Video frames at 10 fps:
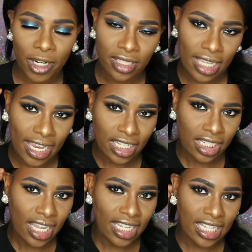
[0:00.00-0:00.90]
person
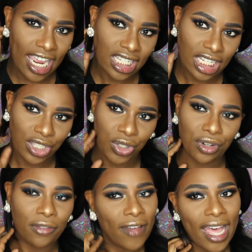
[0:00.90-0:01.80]
actually has access to
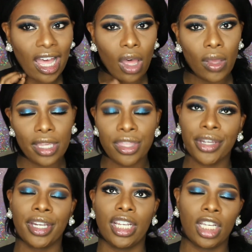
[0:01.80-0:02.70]
your file and
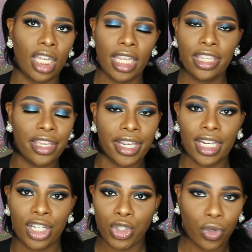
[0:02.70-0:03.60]
they're they're
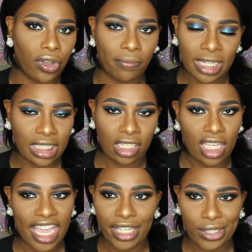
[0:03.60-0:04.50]
in control of
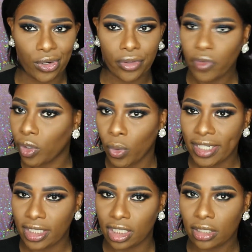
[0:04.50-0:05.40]
basically asking all your
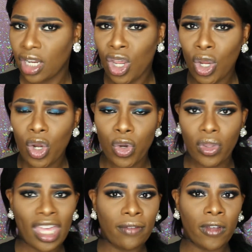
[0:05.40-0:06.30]
questions.
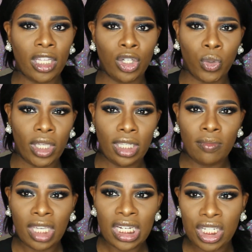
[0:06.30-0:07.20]
Do they really do
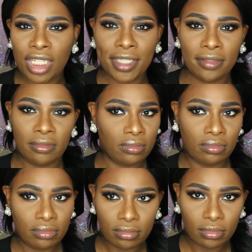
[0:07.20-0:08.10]
any managing?
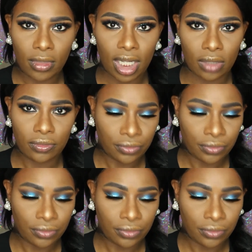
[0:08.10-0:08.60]
No.